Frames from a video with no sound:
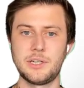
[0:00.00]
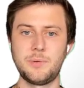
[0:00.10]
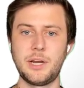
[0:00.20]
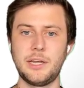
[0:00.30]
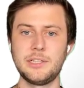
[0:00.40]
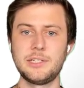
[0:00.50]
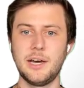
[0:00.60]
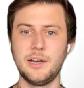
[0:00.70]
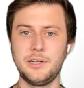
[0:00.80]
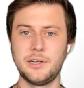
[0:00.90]
And when I hit
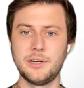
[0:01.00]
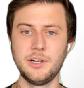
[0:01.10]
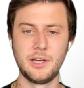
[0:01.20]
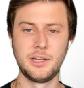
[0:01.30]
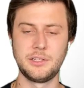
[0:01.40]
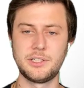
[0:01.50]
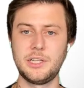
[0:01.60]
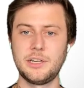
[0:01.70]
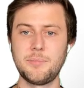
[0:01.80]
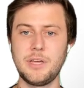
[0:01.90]
done here, you'll see
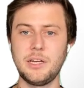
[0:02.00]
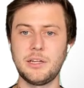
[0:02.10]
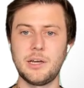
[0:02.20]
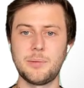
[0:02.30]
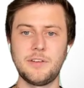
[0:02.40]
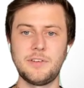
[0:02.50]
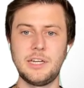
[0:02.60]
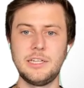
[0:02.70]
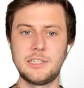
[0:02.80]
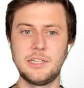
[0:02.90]
that immediately I'm given
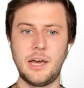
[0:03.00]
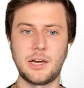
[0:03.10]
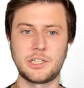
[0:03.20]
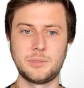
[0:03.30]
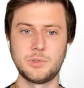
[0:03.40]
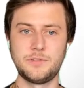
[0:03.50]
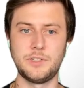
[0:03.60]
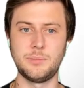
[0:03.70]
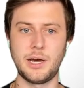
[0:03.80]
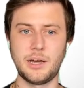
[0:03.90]
instant actionable
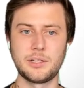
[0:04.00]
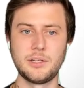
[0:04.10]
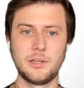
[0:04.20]
feedback,